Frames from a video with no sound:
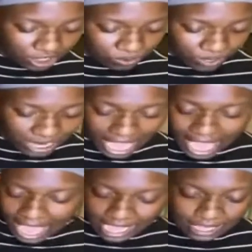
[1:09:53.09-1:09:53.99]
you want to
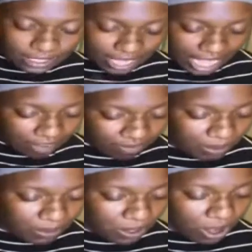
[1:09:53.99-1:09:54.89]
ask, I can
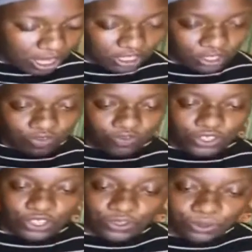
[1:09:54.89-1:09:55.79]
flip a card or two for
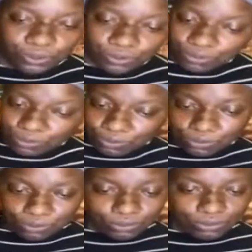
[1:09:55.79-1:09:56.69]
you.
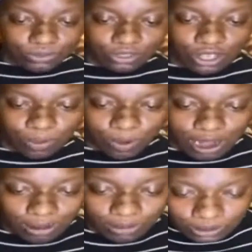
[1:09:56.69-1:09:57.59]
No
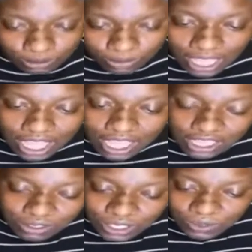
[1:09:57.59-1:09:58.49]
problem.
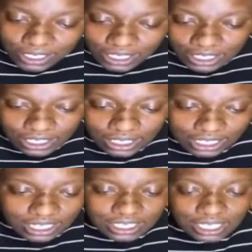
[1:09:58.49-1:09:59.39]
You doing good.
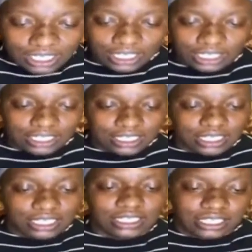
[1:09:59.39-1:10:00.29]
That's good. That's
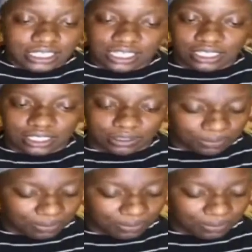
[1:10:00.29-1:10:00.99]
good. That's good.